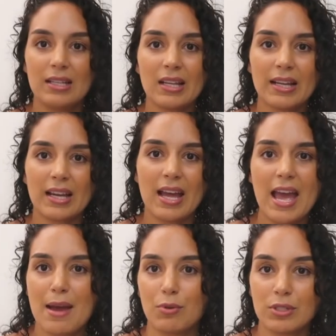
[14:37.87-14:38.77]
It's like a
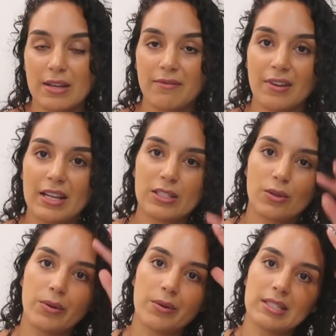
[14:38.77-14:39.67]
hair, body and face
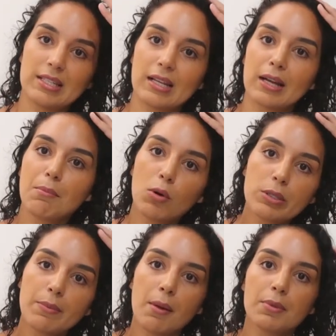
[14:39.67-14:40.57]
oil. It says like a
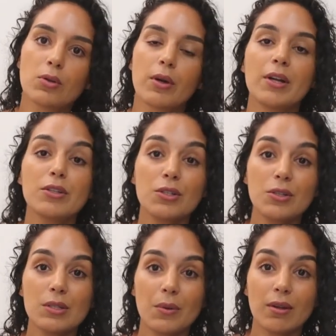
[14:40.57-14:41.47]
multi-purpose oil. I used to
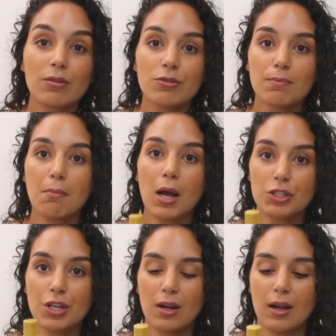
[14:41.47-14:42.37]
use it when I was
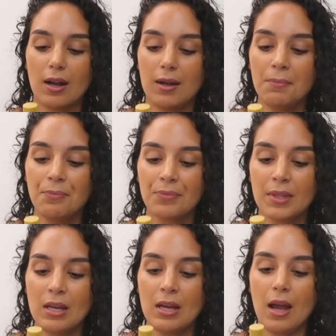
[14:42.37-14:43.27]
much younger.
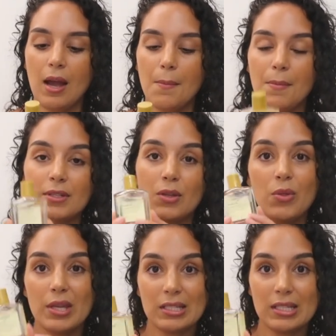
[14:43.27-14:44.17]
Um, so
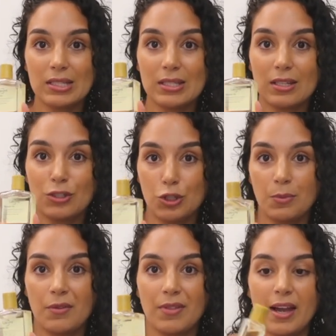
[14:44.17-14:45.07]
this is a
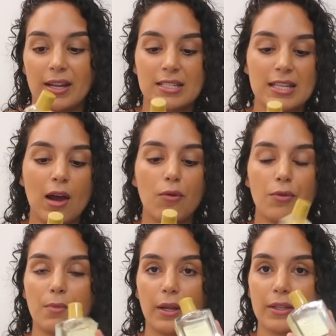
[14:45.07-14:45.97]
dupe of that. I can tell
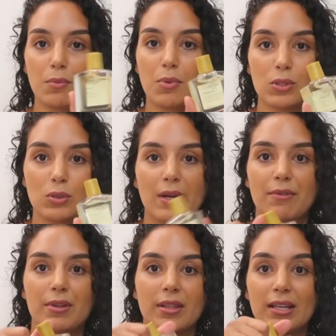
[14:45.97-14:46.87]
from like the bottle and
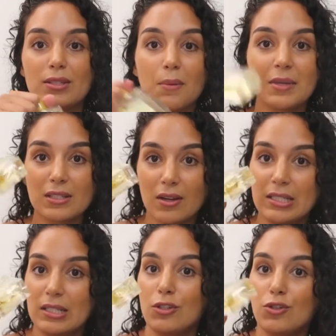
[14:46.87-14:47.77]
everything. So I'm
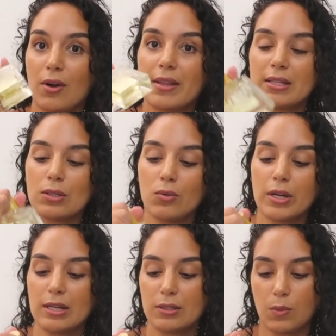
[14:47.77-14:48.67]
excited to try this
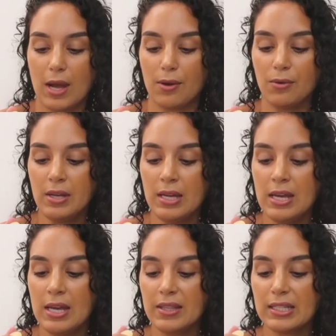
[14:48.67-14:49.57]
oil as well.
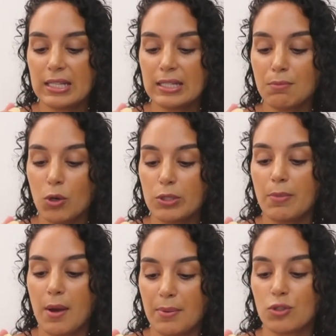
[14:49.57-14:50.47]
This says
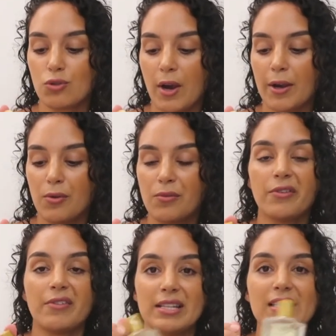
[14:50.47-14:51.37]
multi-purpose dry oil
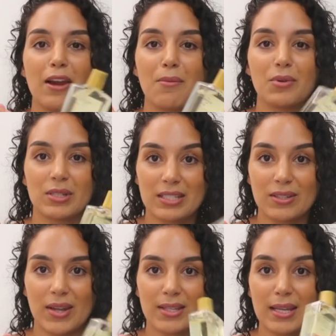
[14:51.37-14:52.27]
for face, hair and body.
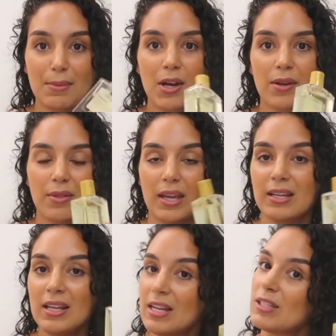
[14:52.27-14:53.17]
So yeah, same kind of
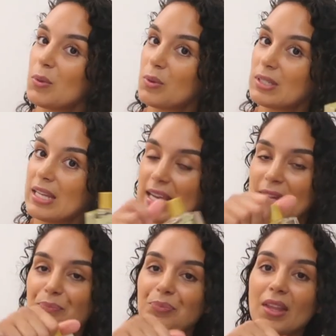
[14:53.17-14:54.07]
thing. So we'll
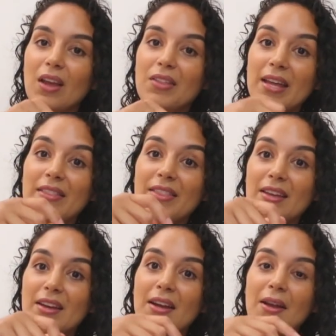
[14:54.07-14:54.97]
see. The,
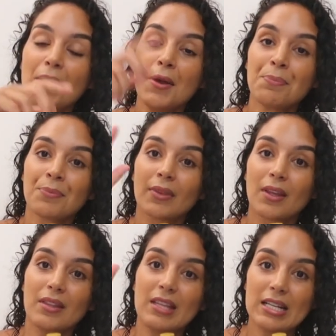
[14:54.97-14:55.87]
the,
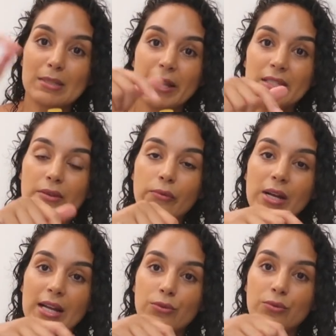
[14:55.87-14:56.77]
the expensive one
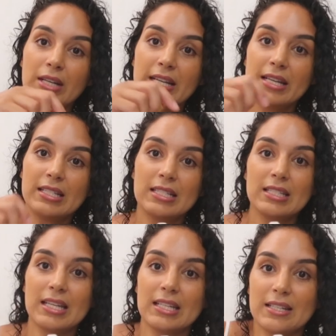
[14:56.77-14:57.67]
had a really
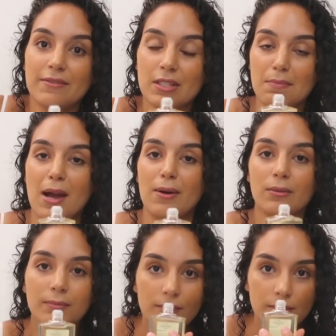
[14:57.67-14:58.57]
distinctive
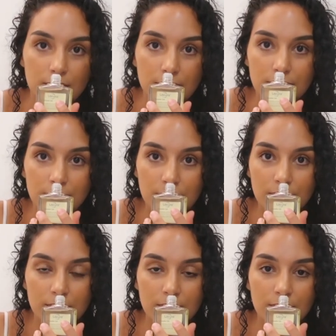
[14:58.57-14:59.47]
smell.
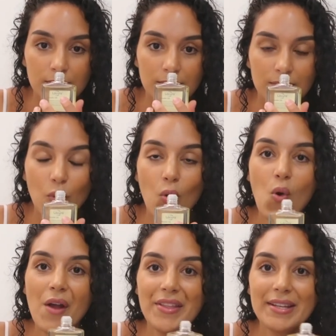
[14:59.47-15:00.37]

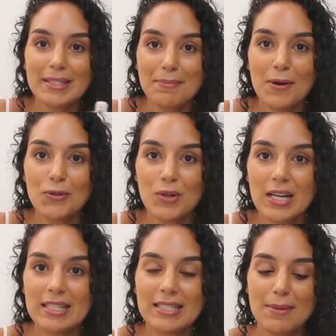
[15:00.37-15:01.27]
Oh, and this smells
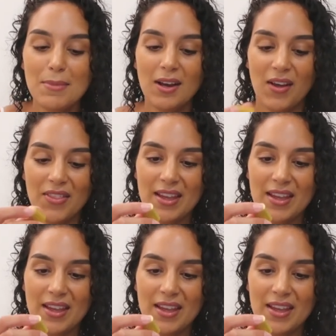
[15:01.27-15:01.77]
really similar.